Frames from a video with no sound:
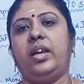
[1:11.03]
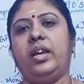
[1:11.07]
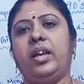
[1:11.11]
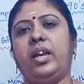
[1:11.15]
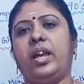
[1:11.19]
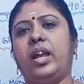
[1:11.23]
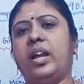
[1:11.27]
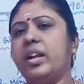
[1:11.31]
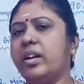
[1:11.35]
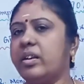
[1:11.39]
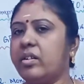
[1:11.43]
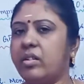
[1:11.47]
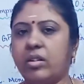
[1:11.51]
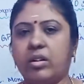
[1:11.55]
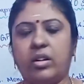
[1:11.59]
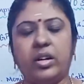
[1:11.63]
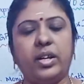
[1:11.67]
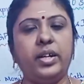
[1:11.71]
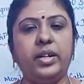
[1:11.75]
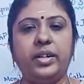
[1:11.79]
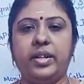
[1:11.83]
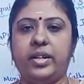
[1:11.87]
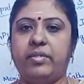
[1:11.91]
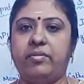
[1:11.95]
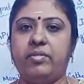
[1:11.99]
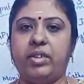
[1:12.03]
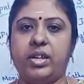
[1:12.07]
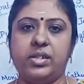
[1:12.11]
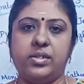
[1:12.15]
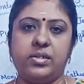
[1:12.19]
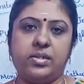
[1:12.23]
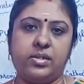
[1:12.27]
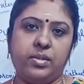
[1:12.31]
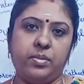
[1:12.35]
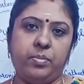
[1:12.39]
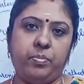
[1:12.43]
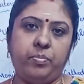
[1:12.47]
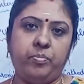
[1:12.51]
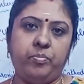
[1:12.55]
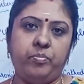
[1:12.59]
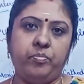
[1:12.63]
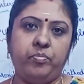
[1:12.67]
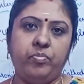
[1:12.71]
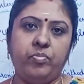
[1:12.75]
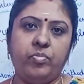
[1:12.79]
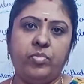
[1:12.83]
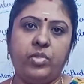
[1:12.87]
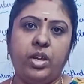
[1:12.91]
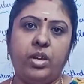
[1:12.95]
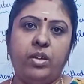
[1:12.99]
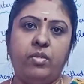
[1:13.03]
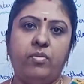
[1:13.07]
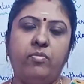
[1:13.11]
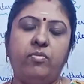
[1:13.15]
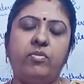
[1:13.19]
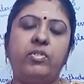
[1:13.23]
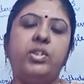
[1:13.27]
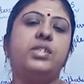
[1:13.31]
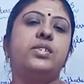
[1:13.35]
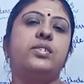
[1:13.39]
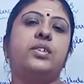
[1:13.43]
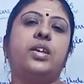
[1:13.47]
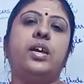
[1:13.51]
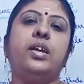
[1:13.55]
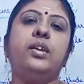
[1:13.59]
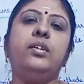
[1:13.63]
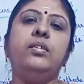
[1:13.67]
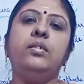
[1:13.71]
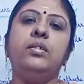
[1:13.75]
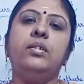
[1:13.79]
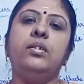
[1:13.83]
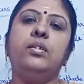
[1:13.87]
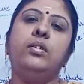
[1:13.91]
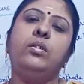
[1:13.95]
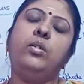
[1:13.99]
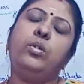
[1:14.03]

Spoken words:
electronic device which can